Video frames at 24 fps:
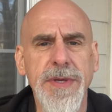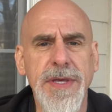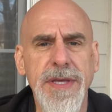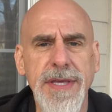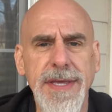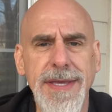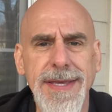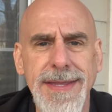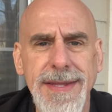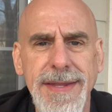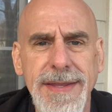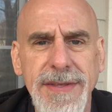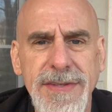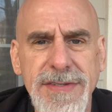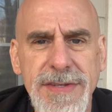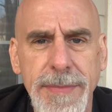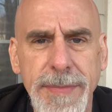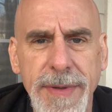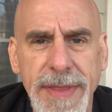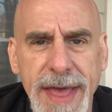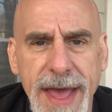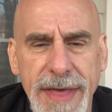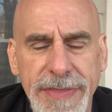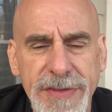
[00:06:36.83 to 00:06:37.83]
be eating
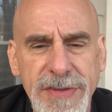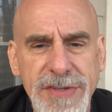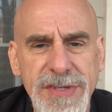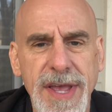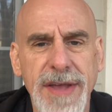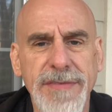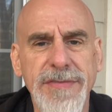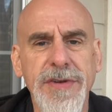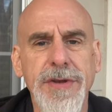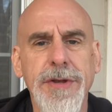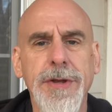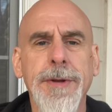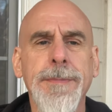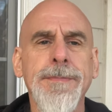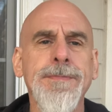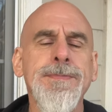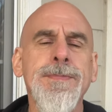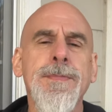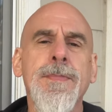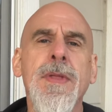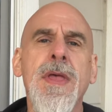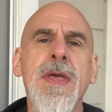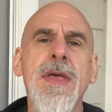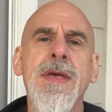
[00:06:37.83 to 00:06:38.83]
some of that this afternoon.
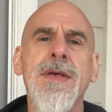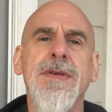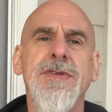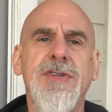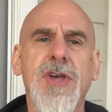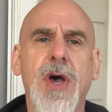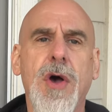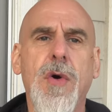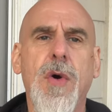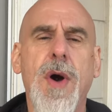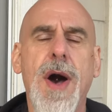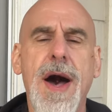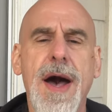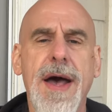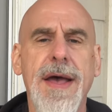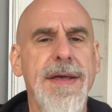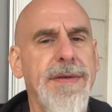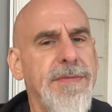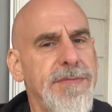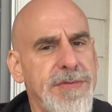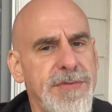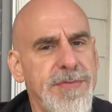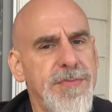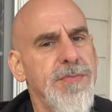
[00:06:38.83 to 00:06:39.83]
So
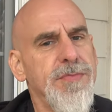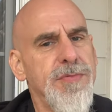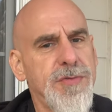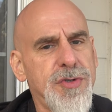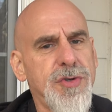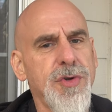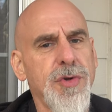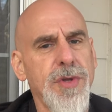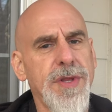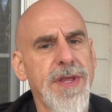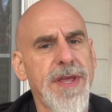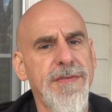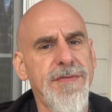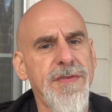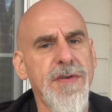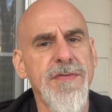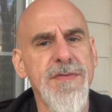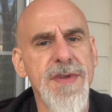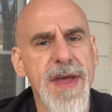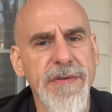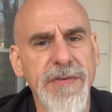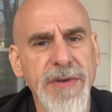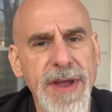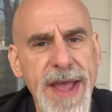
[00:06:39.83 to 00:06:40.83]
uh, truly, if you've
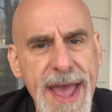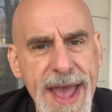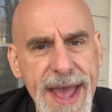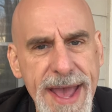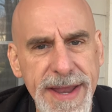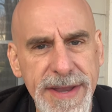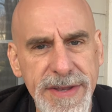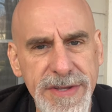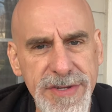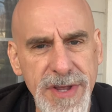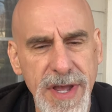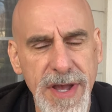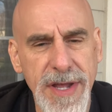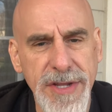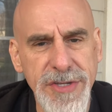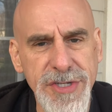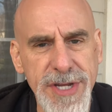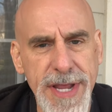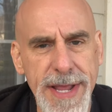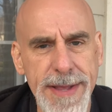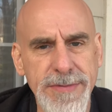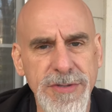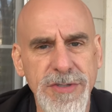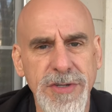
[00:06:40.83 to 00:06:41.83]
never had uh,
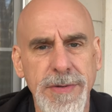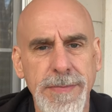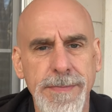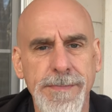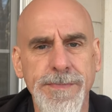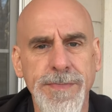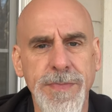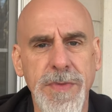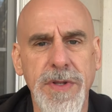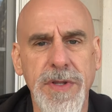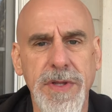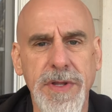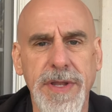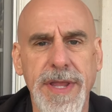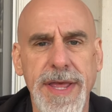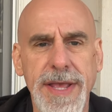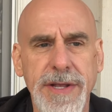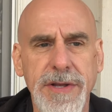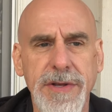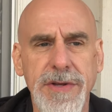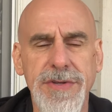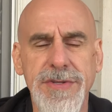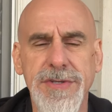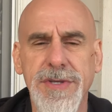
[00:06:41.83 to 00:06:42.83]
jams from Little
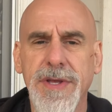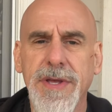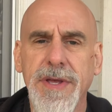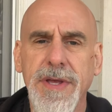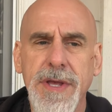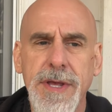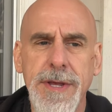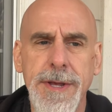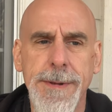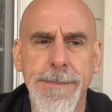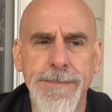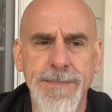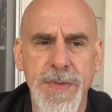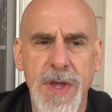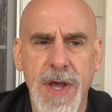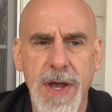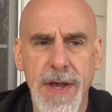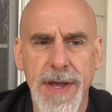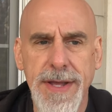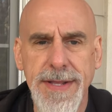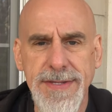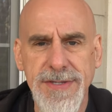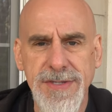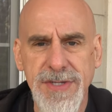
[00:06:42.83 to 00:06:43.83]
Acres
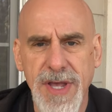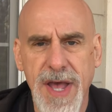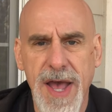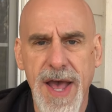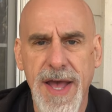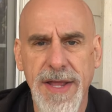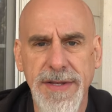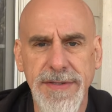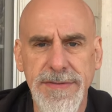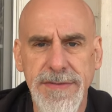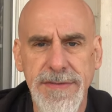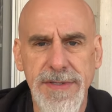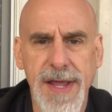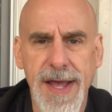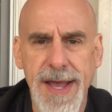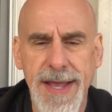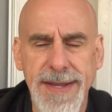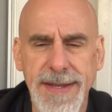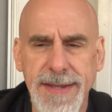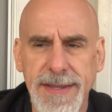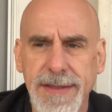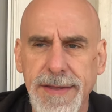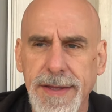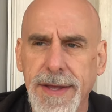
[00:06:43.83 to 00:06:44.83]
uh, and Scott and
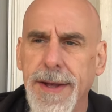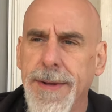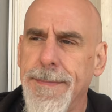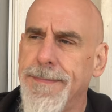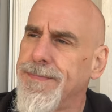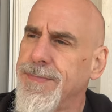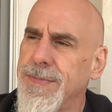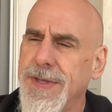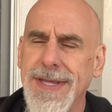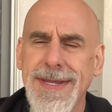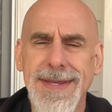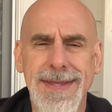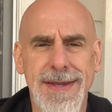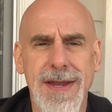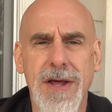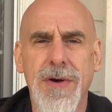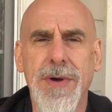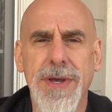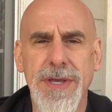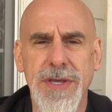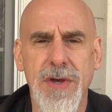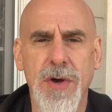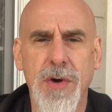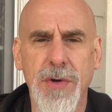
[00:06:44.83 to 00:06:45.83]
Heidi, um, you, you, know
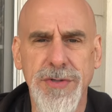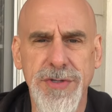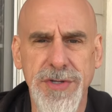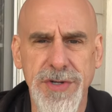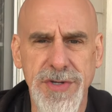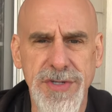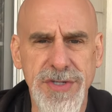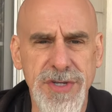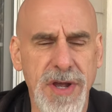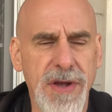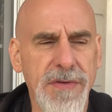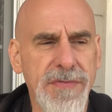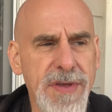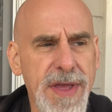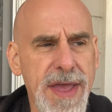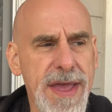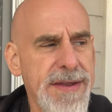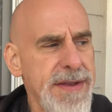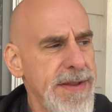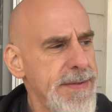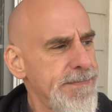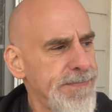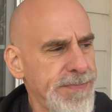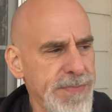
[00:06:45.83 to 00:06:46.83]
what? You owe it to yourself.
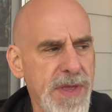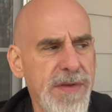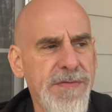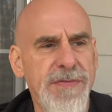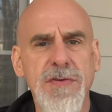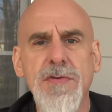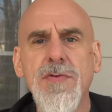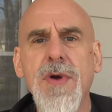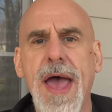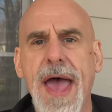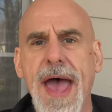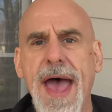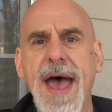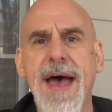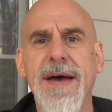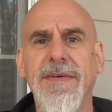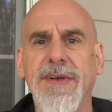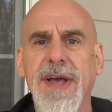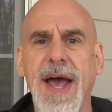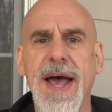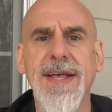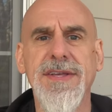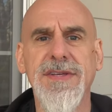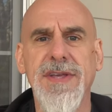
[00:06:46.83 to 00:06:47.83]
And if you have,
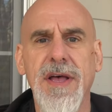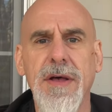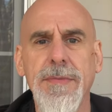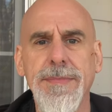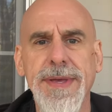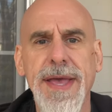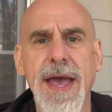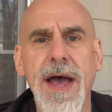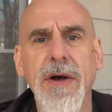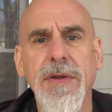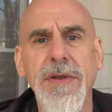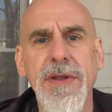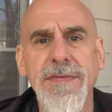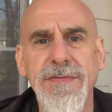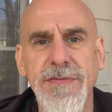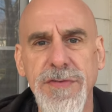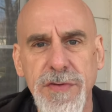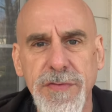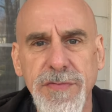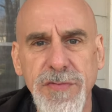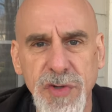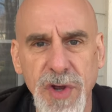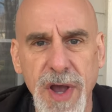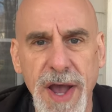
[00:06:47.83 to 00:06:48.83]
guys, help me out. If
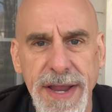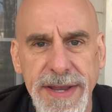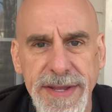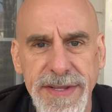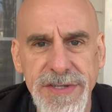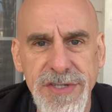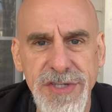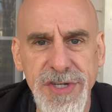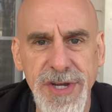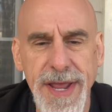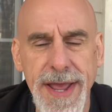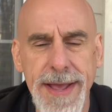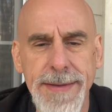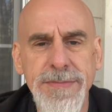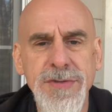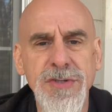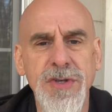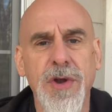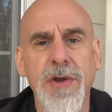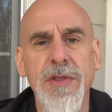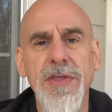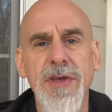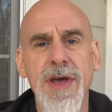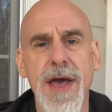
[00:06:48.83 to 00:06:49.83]
you've tried his jams,
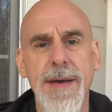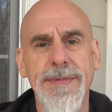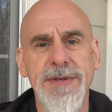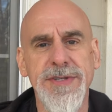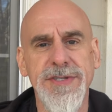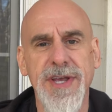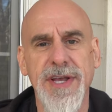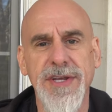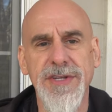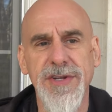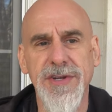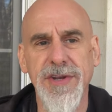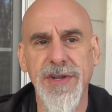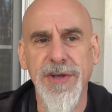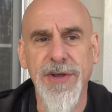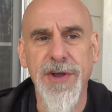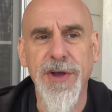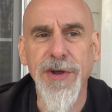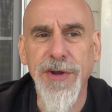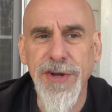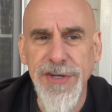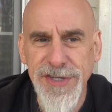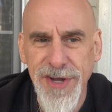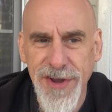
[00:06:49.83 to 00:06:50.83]
go to the comment section.
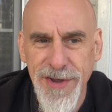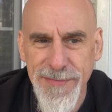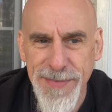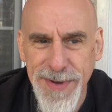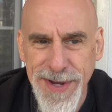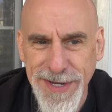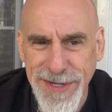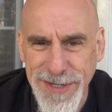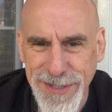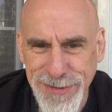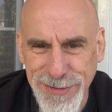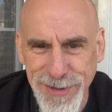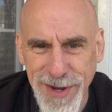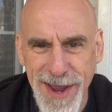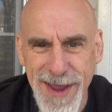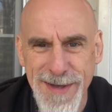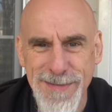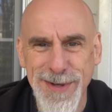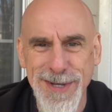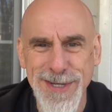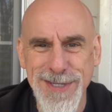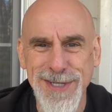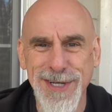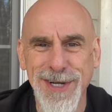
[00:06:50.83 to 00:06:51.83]
Encourage everybody to try them
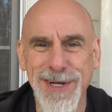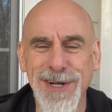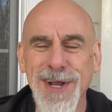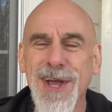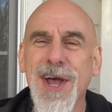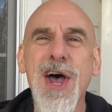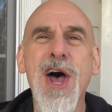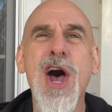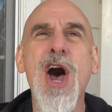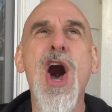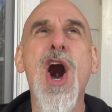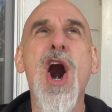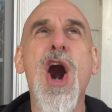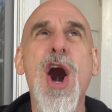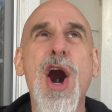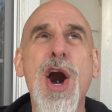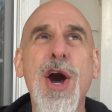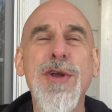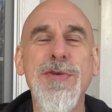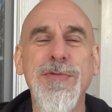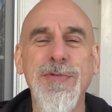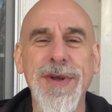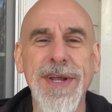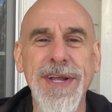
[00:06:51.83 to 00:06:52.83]
because they're
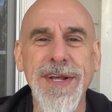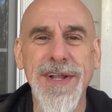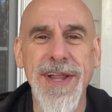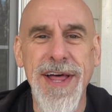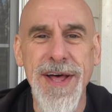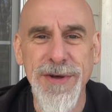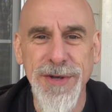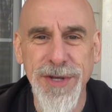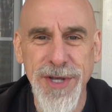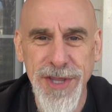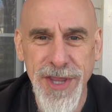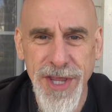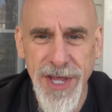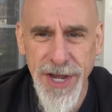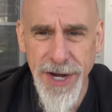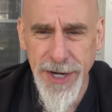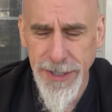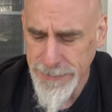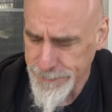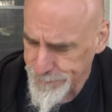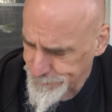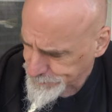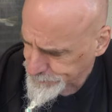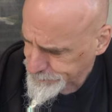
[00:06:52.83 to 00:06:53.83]
unreal how good they
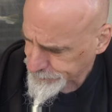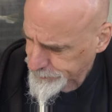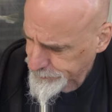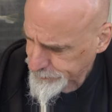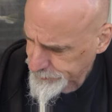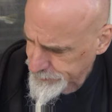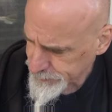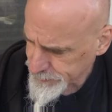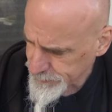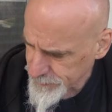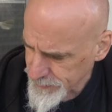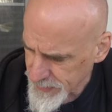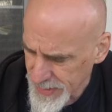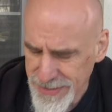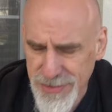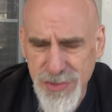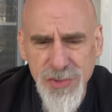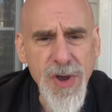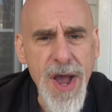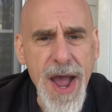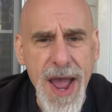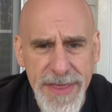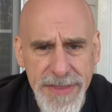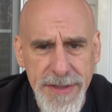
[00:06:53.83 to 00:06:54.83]
are.
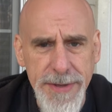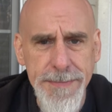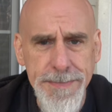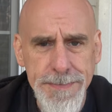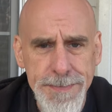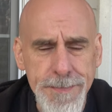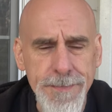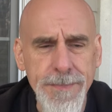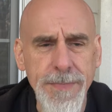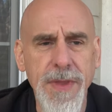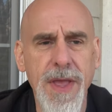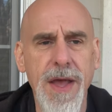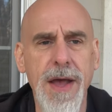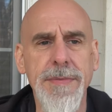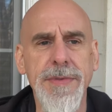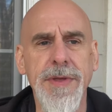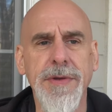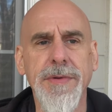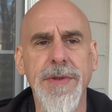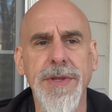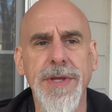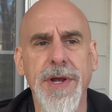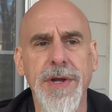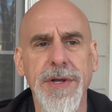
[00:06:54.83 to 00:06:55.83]
Try them. Uh, they
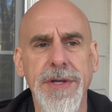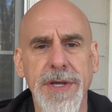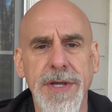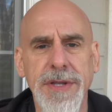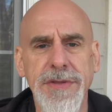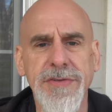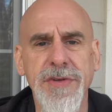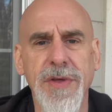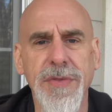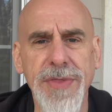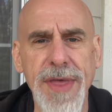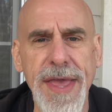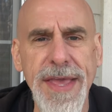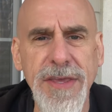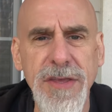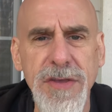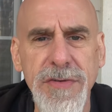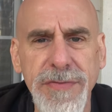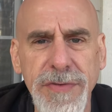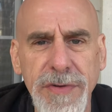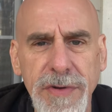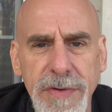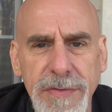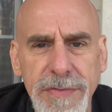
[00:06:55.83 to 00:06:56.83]
really are good. So thank you
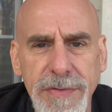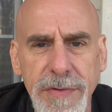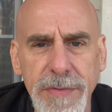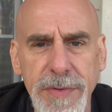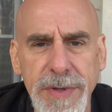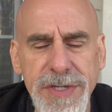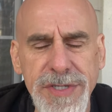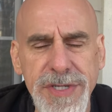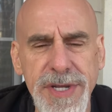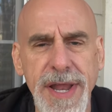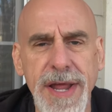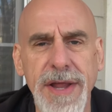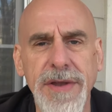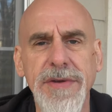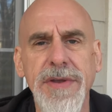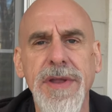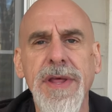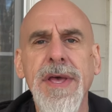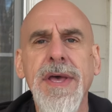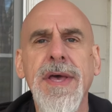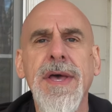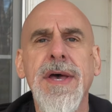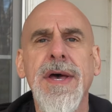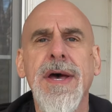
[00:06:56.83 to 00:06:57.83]
for, for reaching out. And,
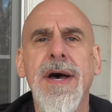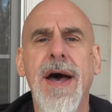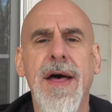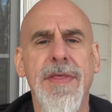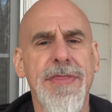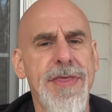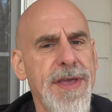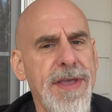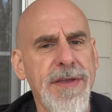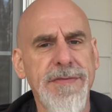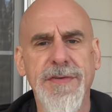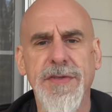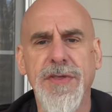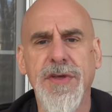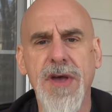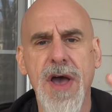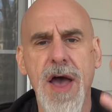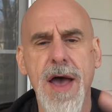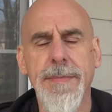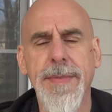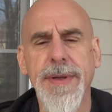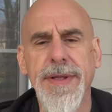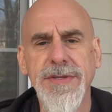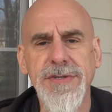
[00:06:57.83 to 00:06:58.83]
uh, thank you for the
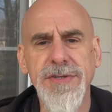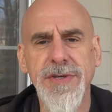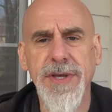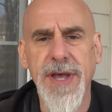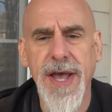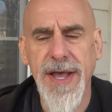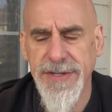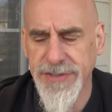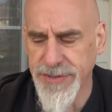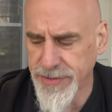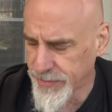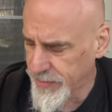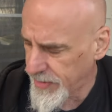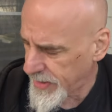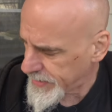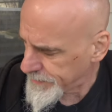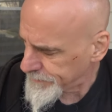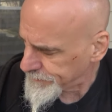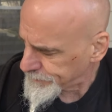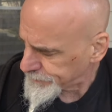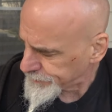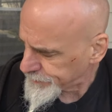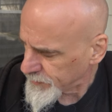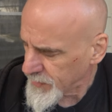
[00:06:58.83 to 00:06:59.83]
comments. You guys are great.
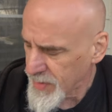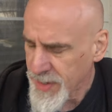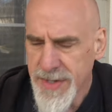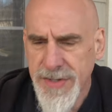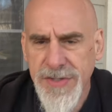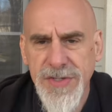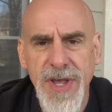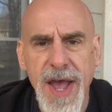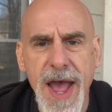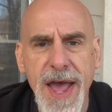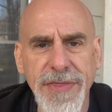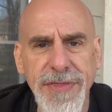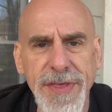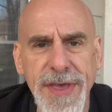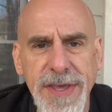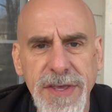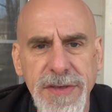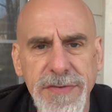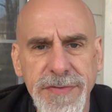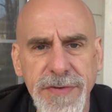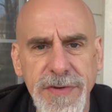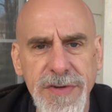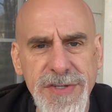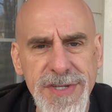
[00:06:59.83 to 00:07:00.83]
Scott, thank
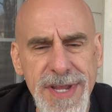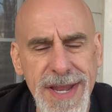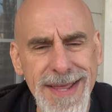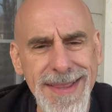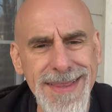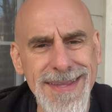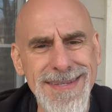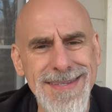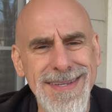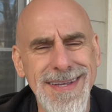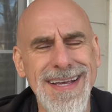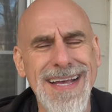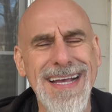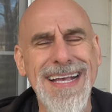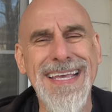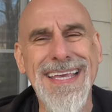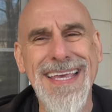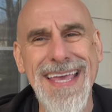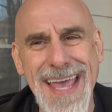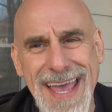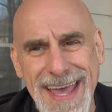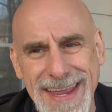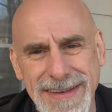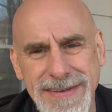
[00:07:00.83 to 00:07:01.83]
you for saying this
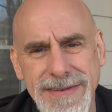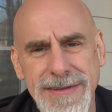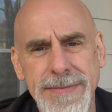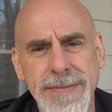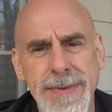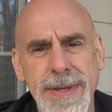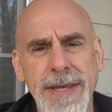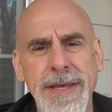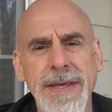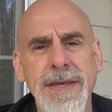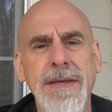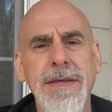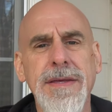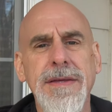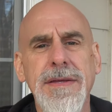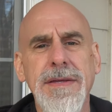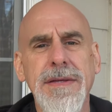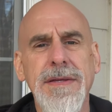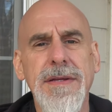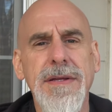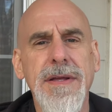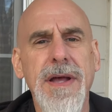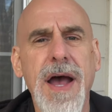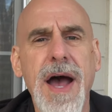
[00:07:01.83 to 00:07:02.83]
again to me.
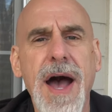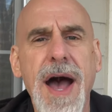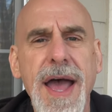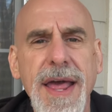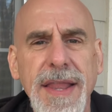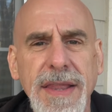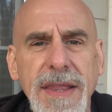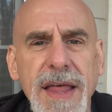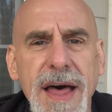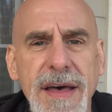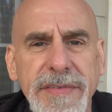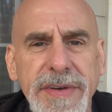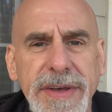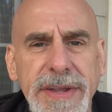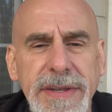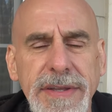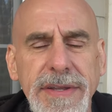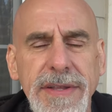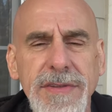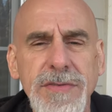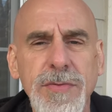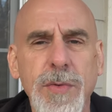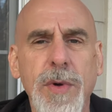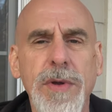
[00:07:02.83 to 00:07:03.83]
I love it.
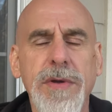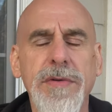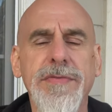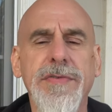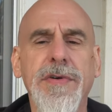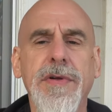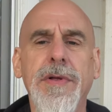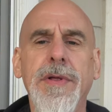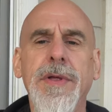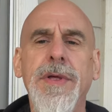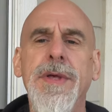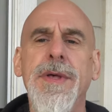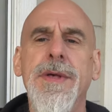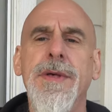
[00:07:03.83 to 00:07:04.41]
It's wonderful.